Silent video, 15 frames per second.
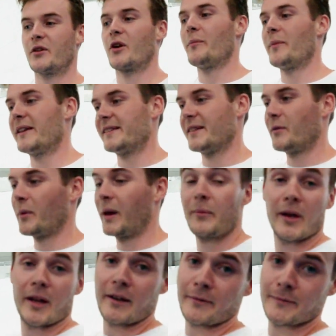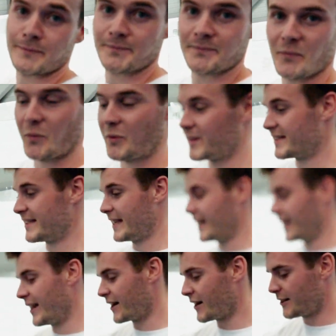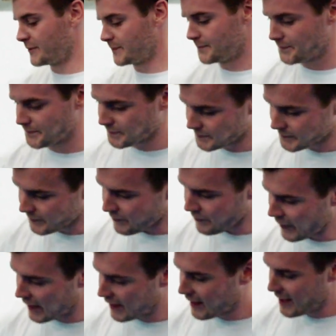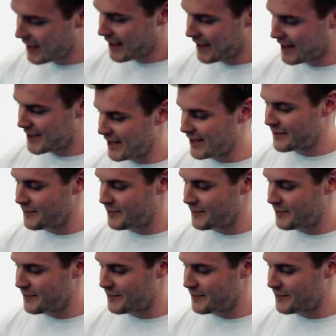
her amazing wingman we're seeing here. It's her design,